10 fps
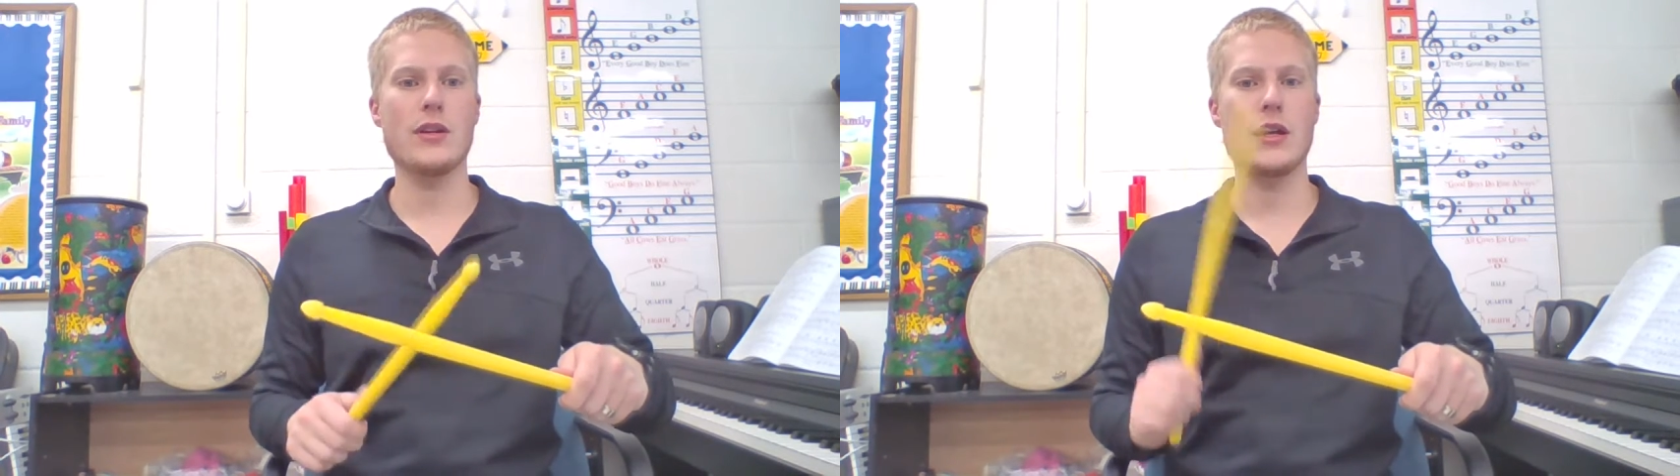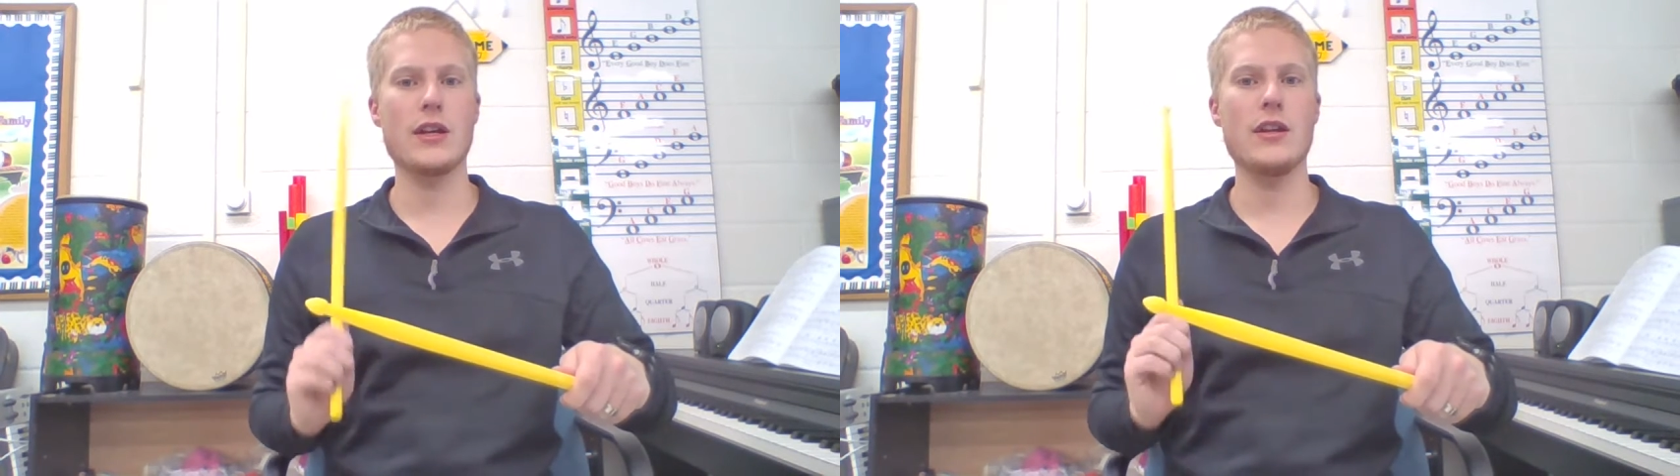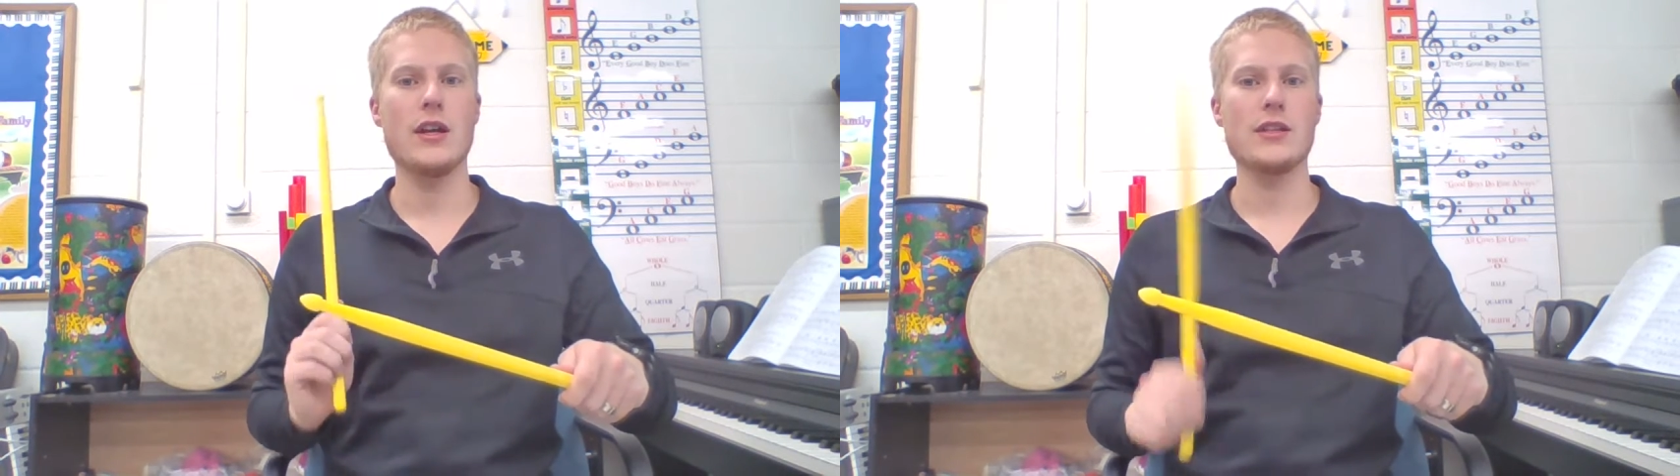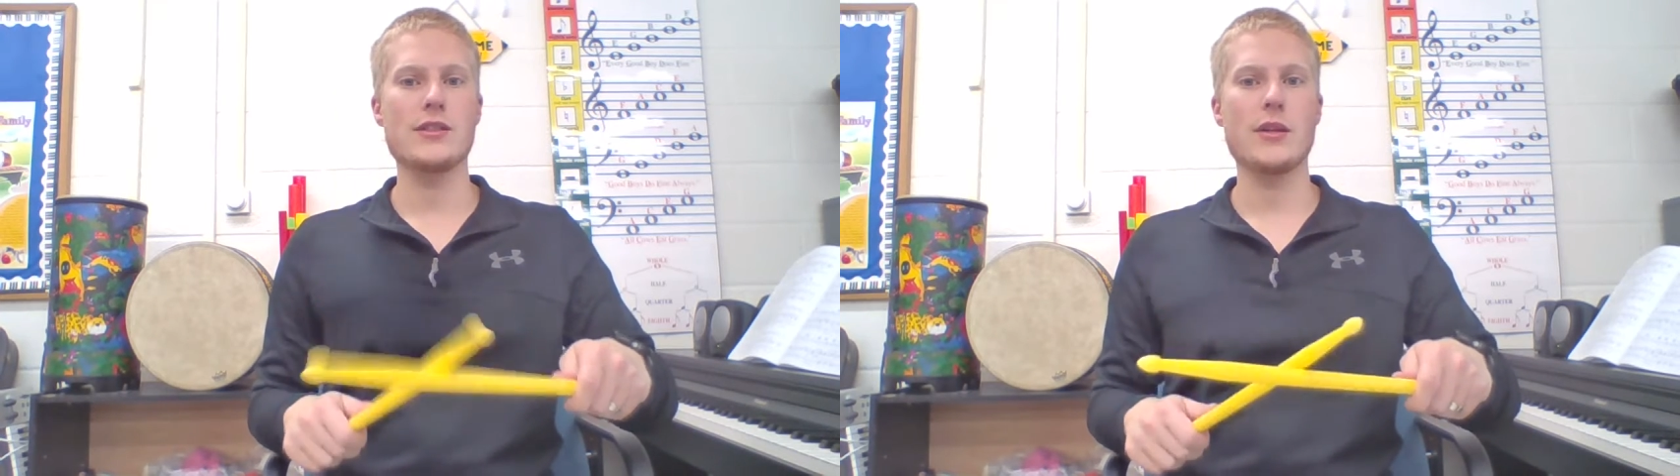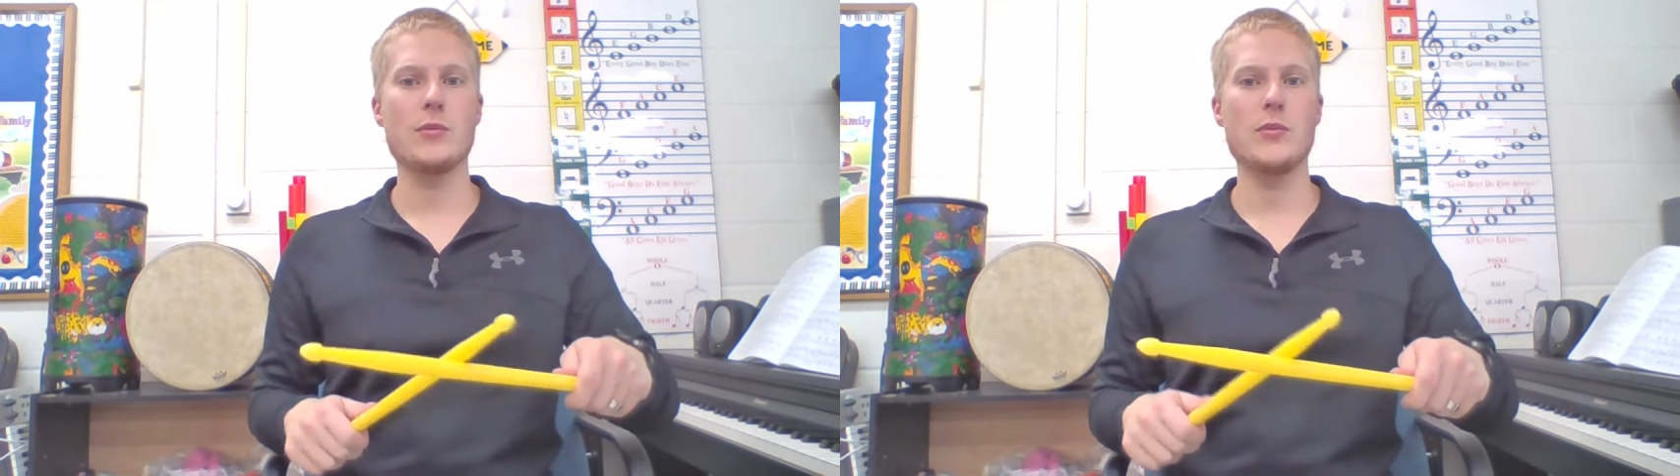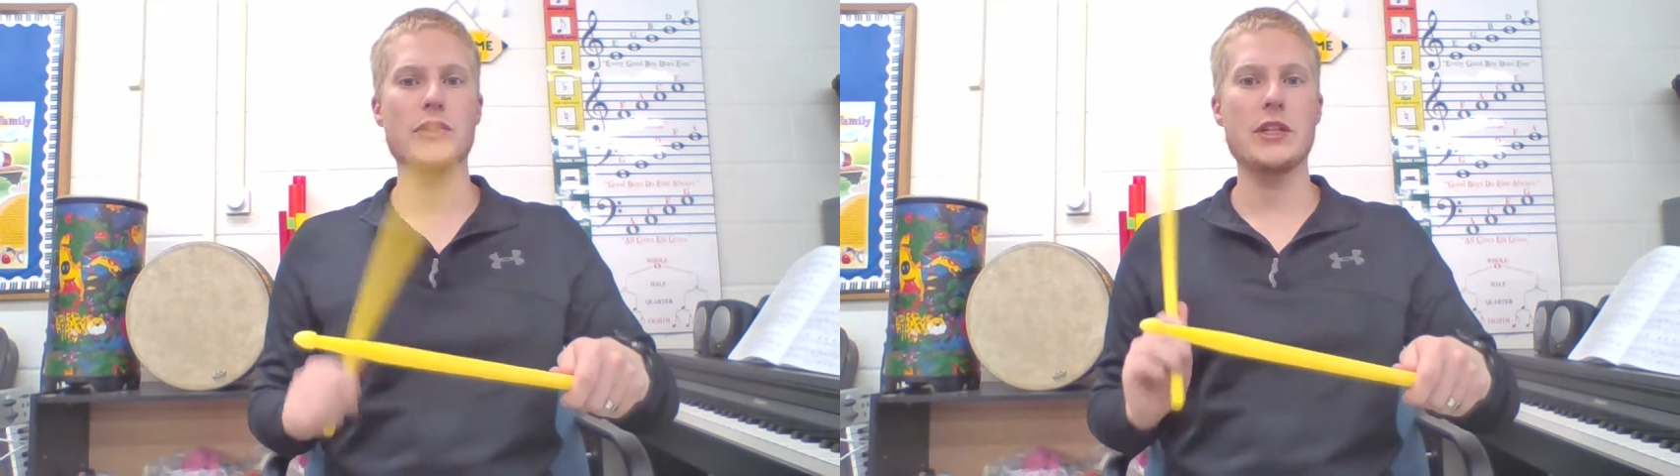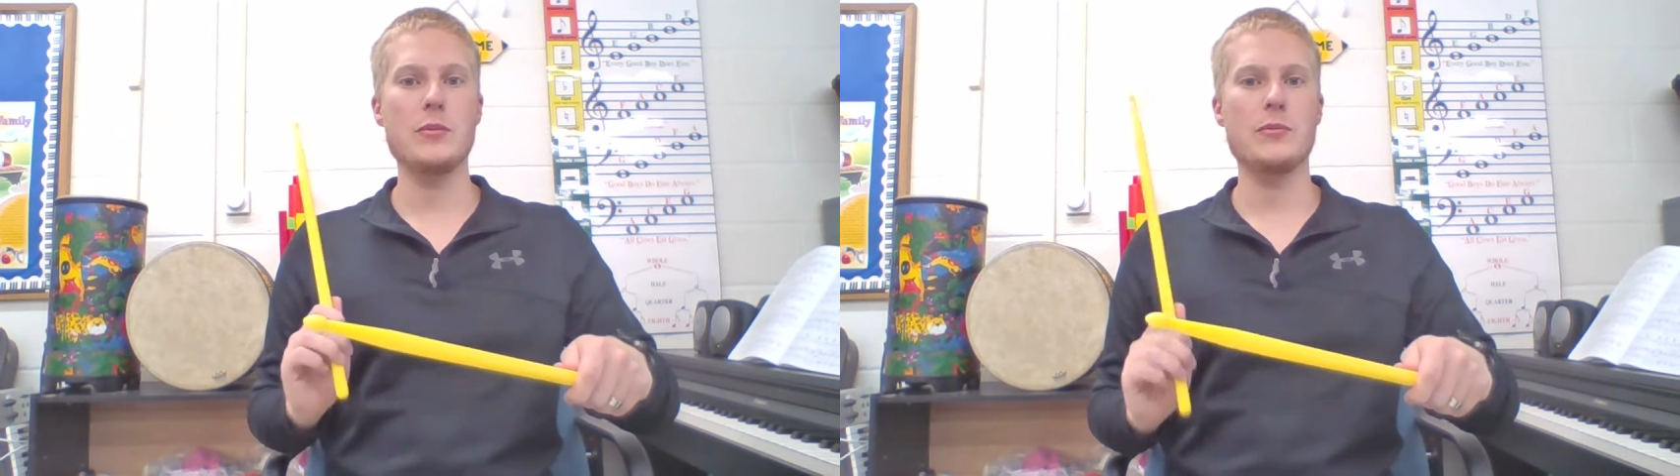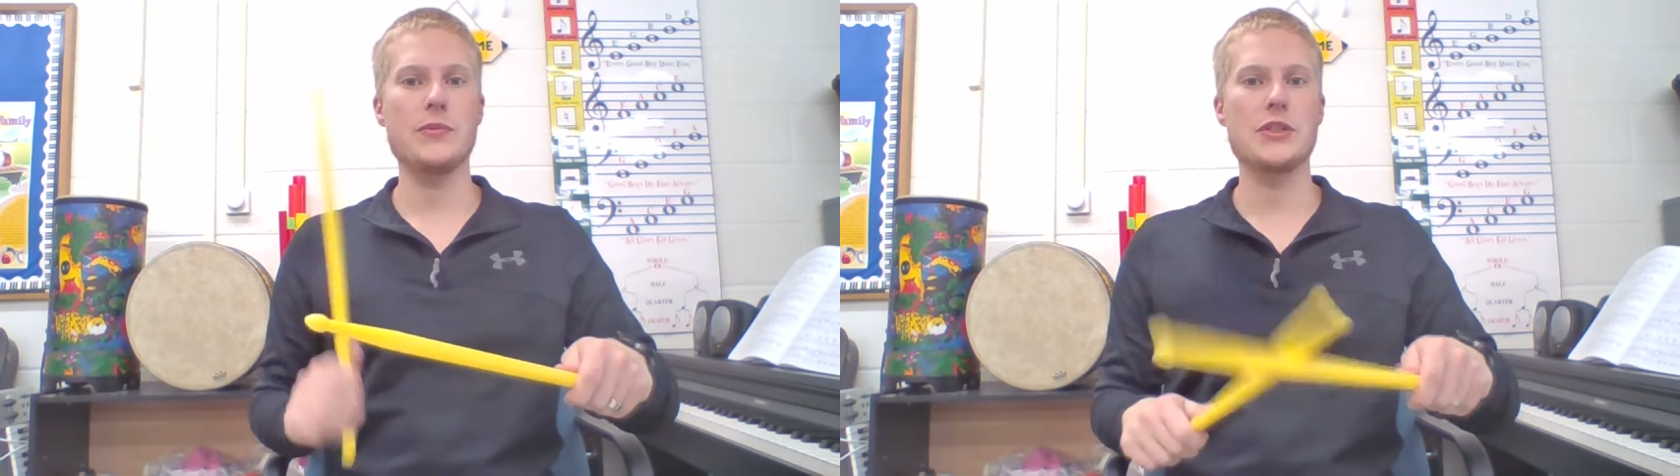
and zip, zip,